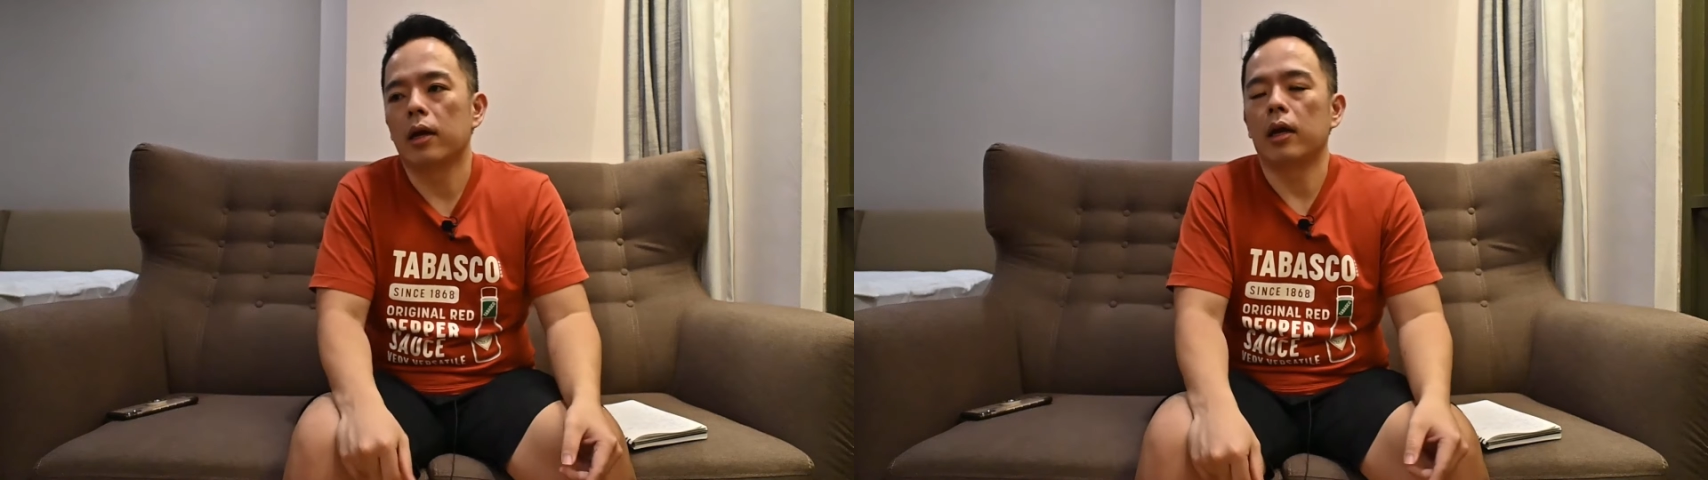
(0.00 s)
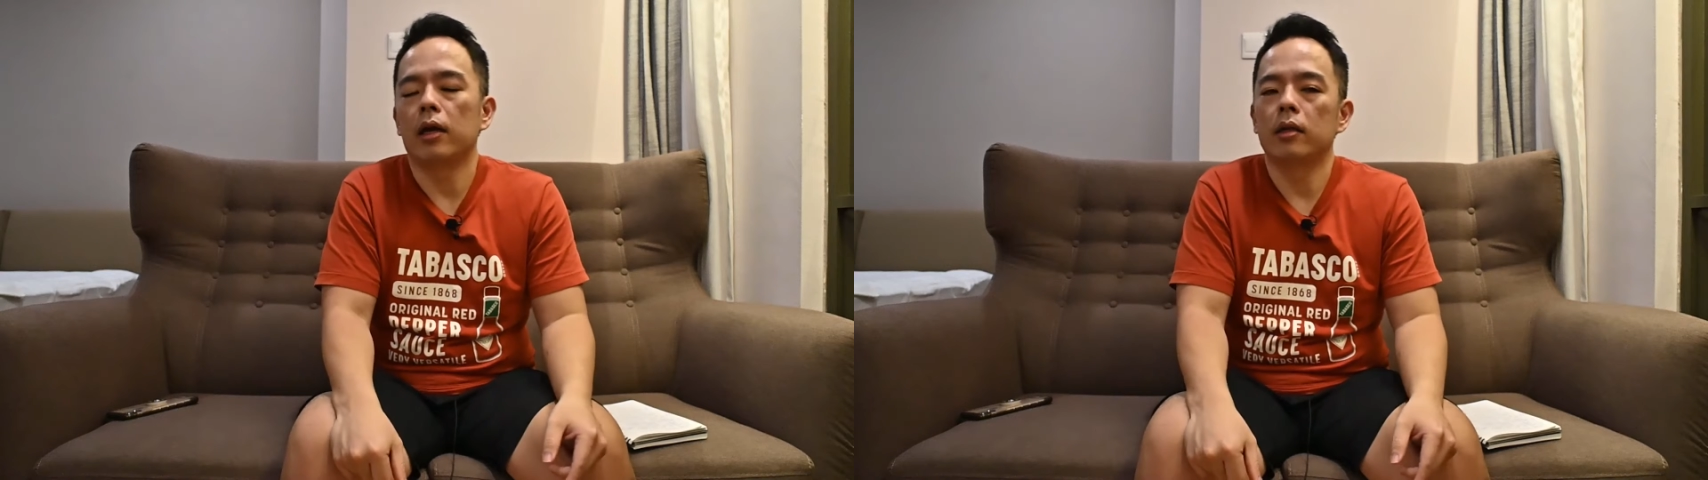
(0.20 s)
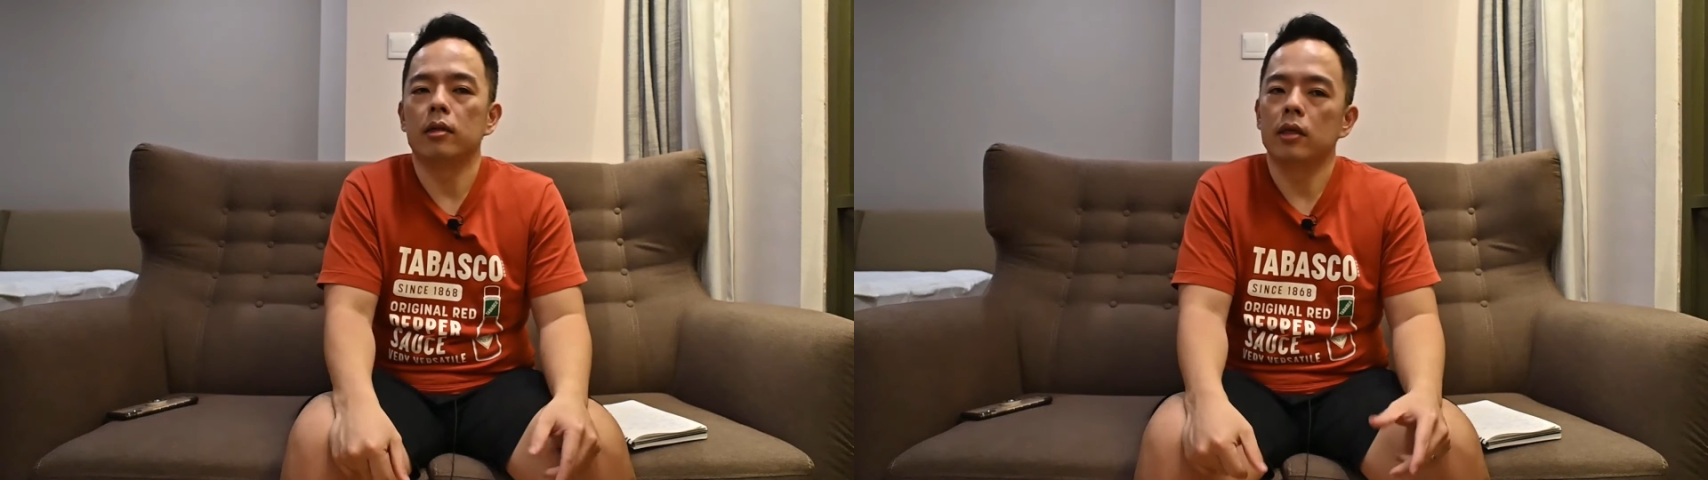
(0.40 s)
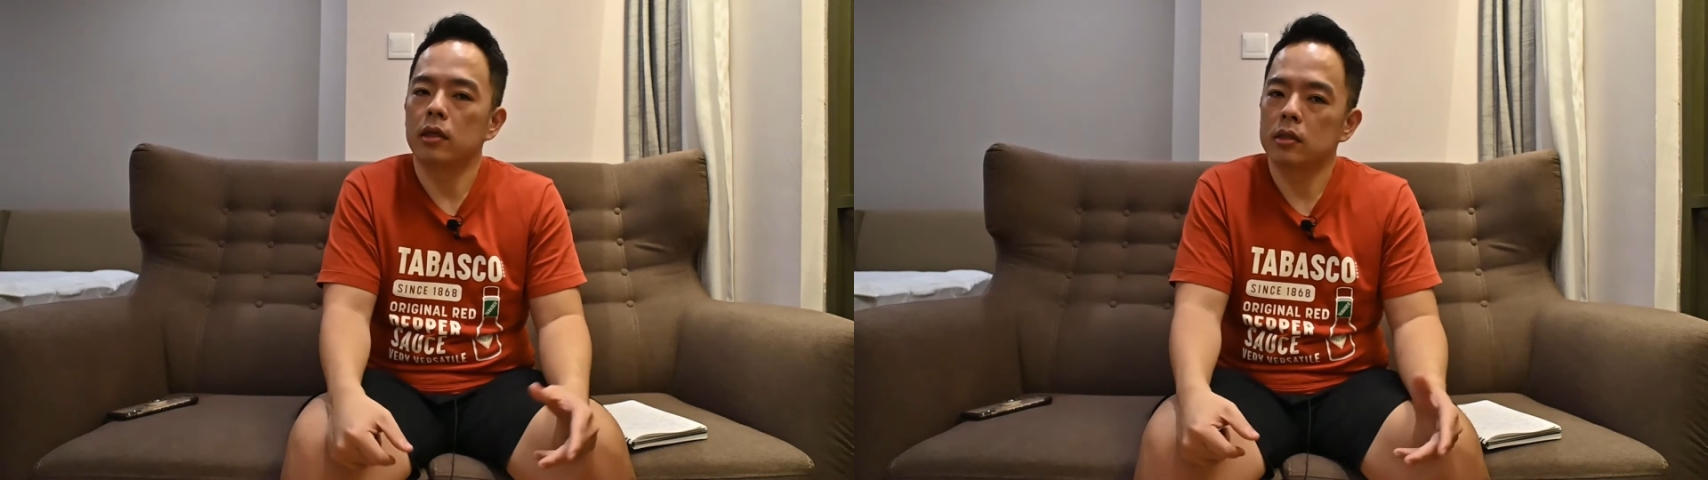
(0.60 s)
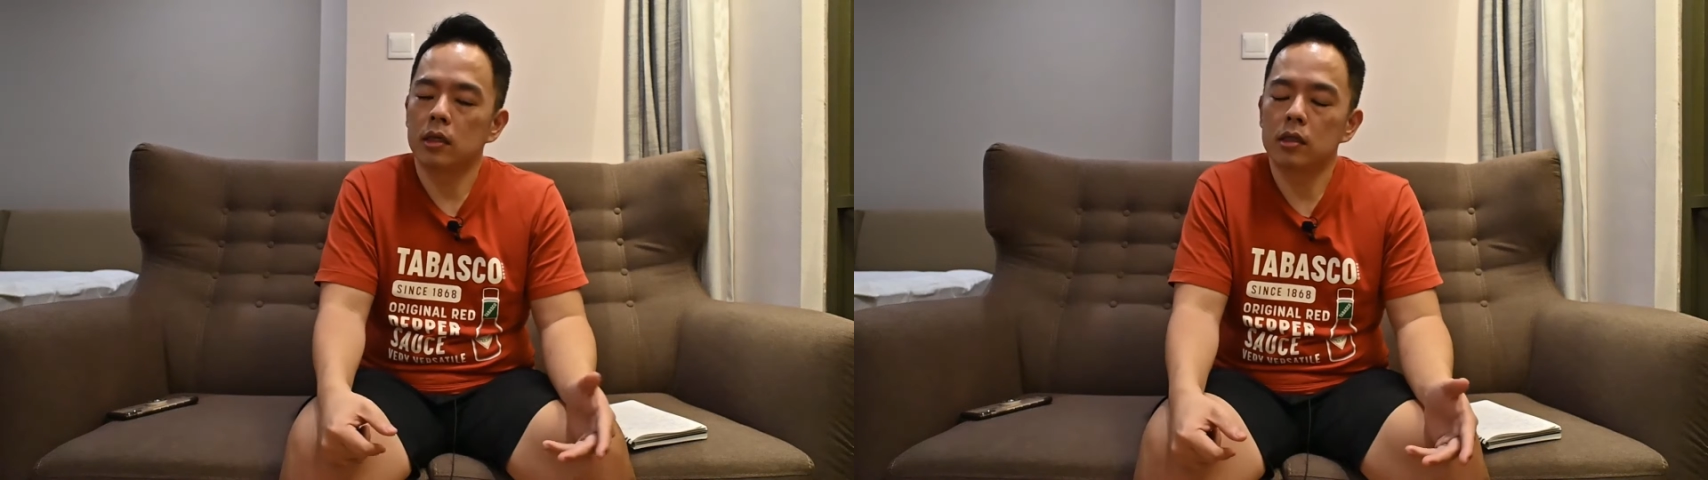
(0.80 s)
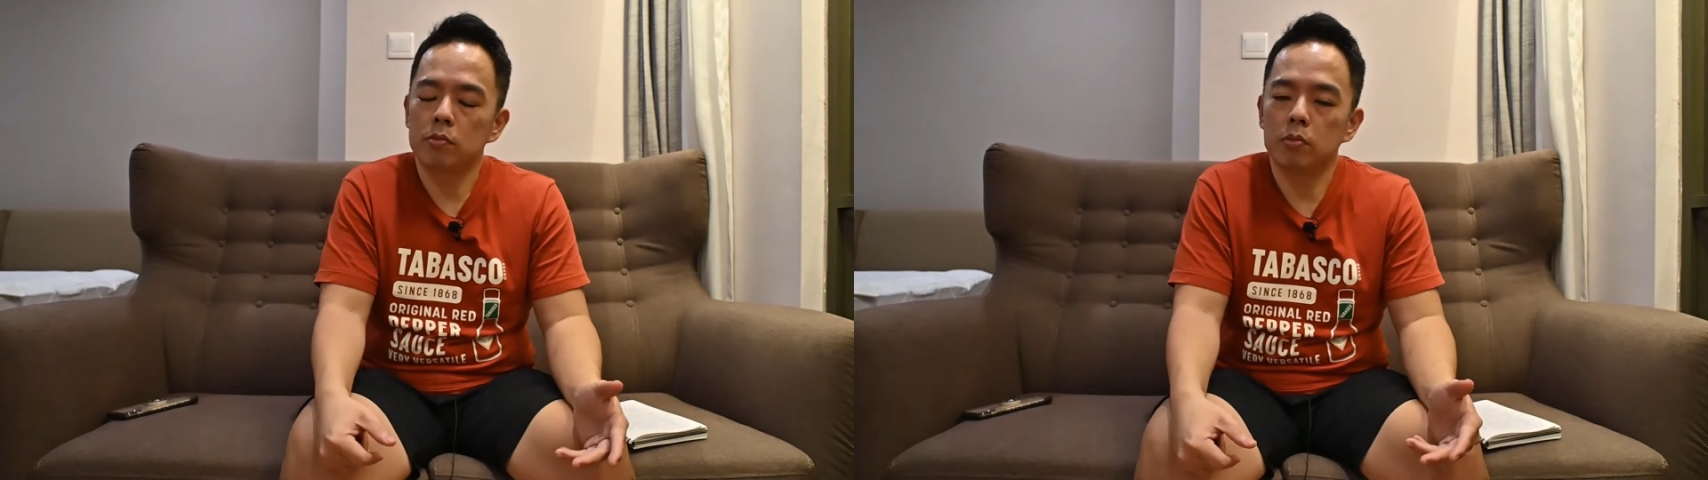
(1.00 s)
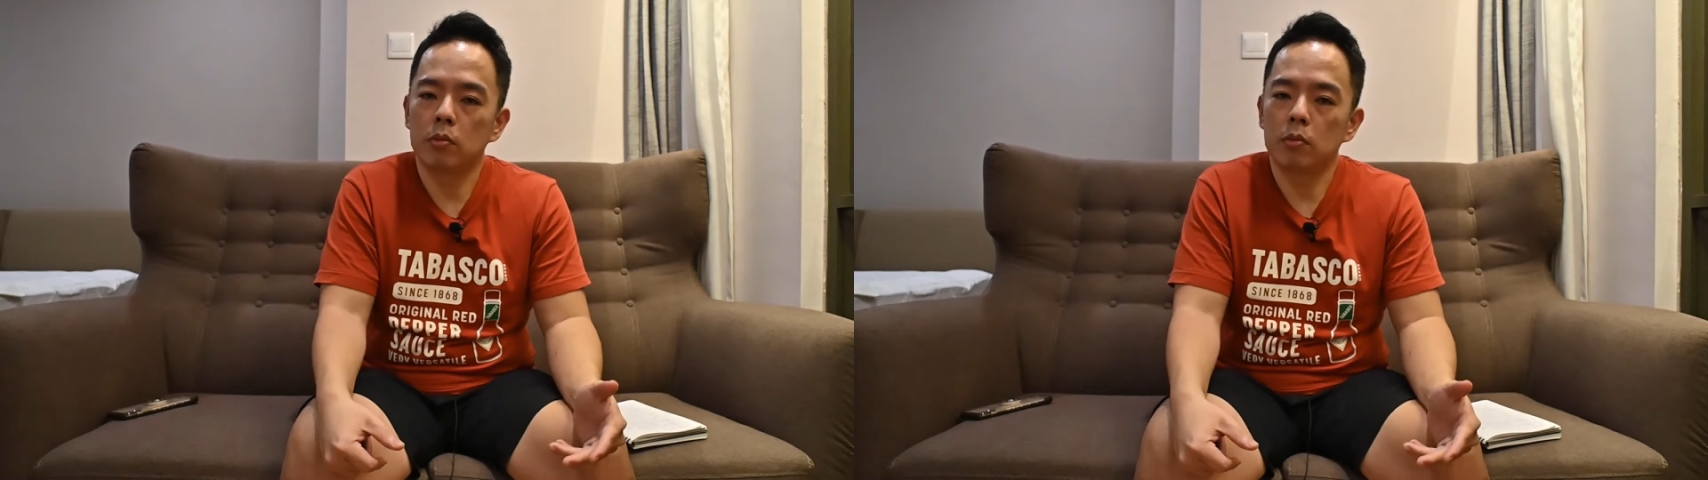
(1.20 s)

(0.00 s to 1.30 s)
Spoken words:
in this